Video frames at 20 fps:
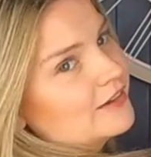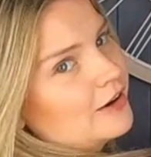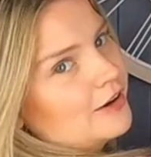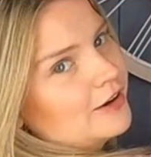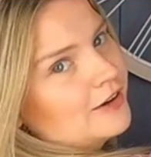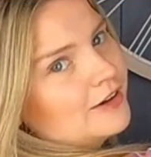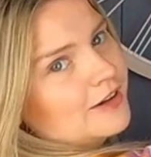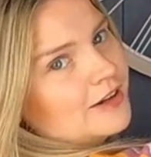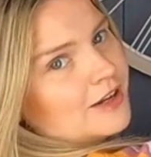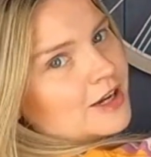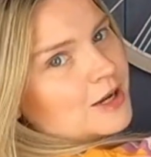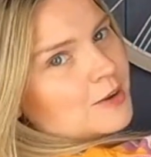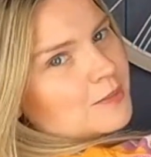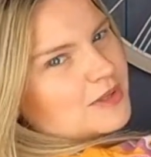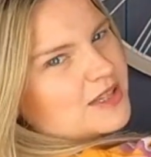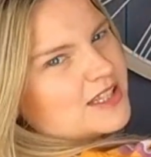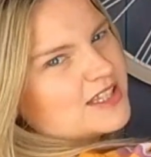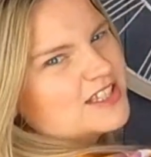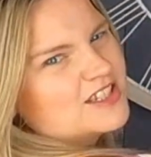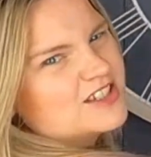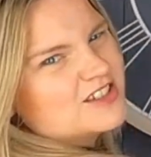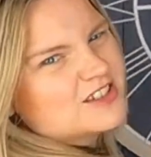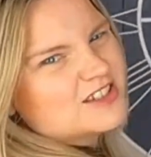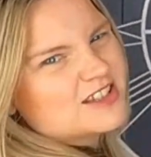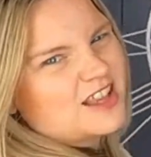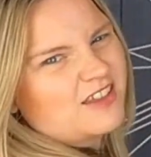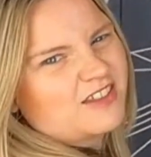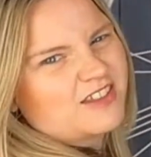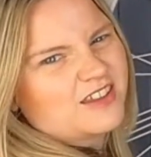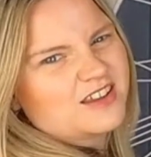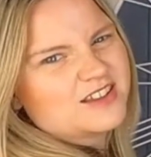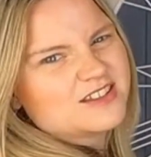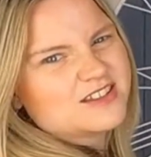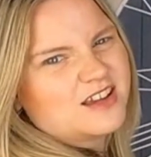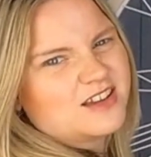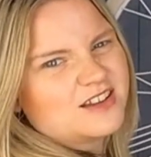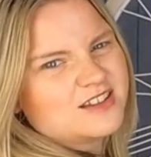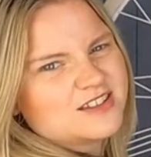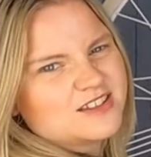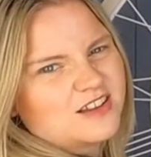though, but this is just our
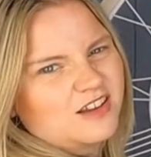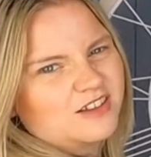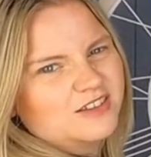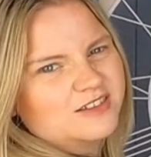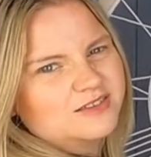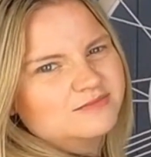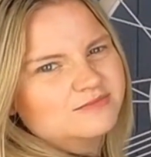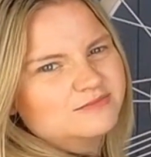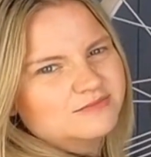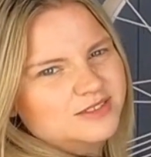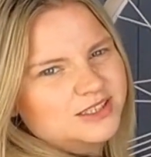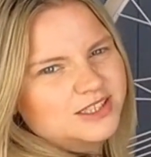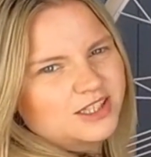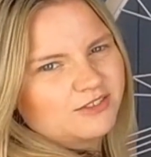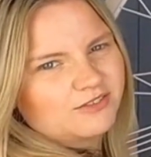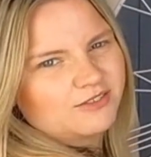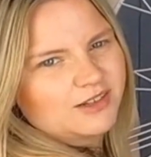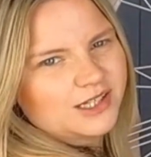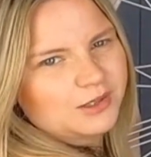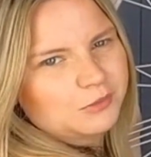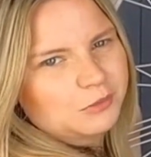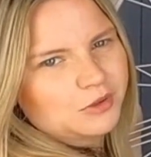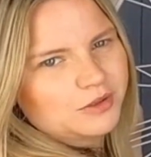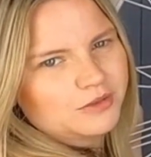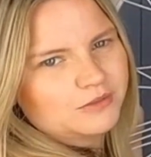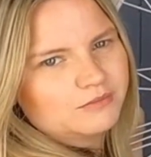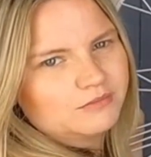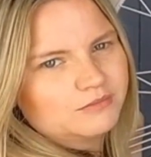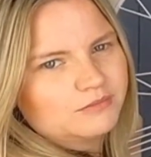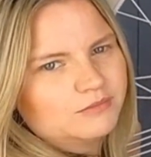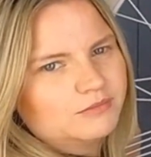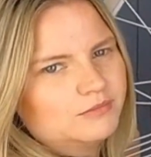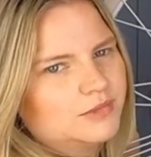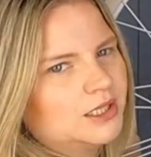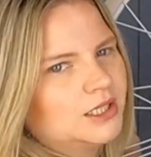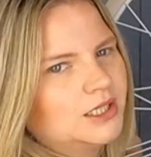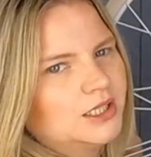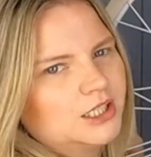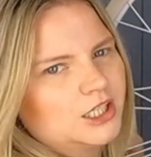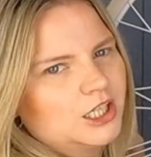theatre, so we don't really want
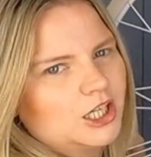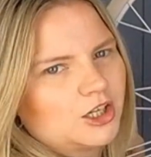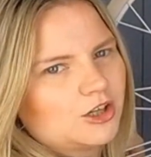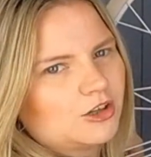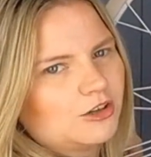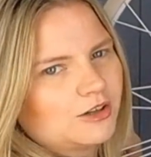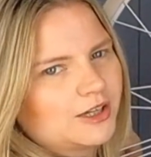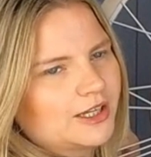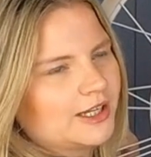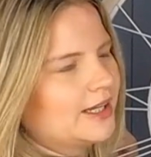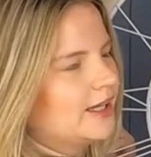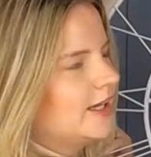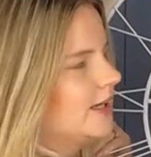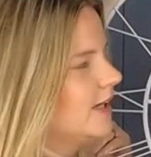a clock in